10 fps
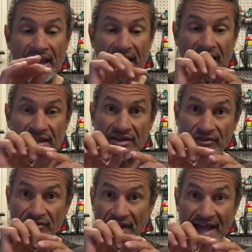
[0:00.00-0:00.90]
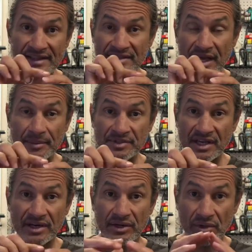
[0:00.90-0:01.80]
and the flat tops
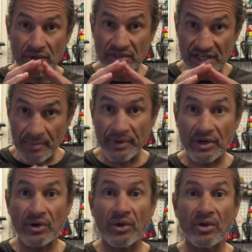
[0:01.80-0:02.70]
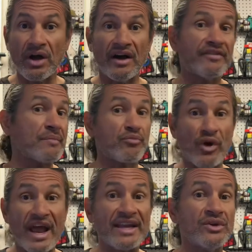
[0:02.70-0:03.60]
that are typical of a
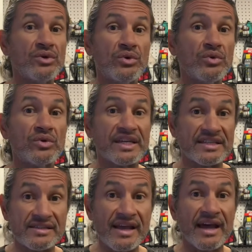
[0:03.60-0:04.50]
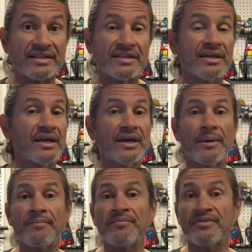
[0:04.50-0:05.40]
brand new cassette,
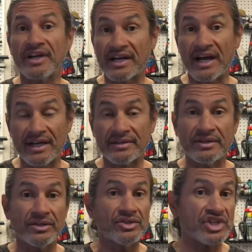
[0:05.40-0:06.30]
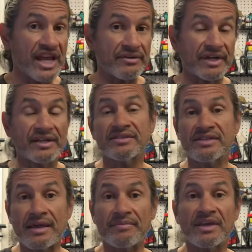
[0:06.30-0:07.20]
they're gone. Chain ring,
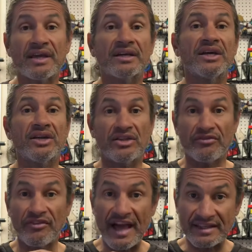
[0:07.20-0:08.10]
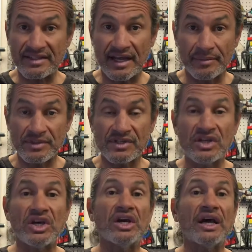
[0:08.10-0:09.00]
same thing. The flat tops
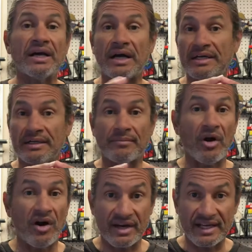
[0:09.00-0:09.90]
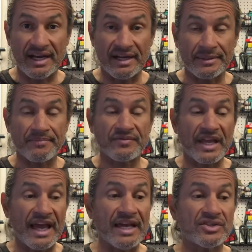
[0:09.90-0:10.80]
are gone.
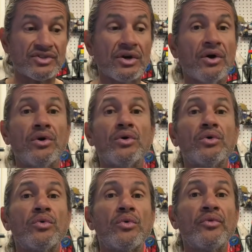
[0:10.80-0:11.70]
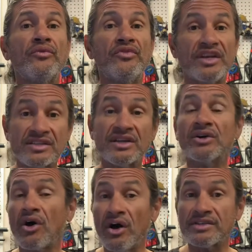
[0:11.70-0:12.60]
And so this can
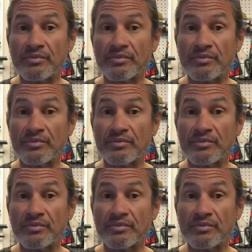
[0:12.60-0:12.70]
cause a